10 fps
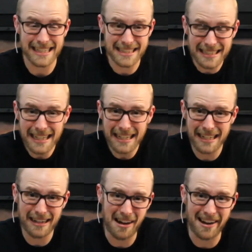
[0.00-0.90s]

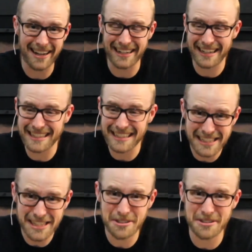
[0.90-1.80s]
Seek God and
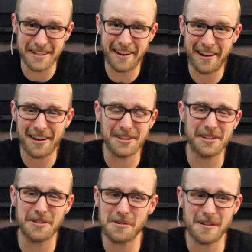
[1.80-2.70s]
continue to knock on
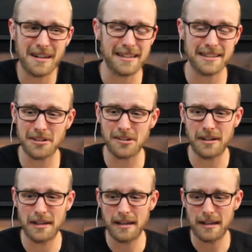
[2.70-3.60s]
the door until,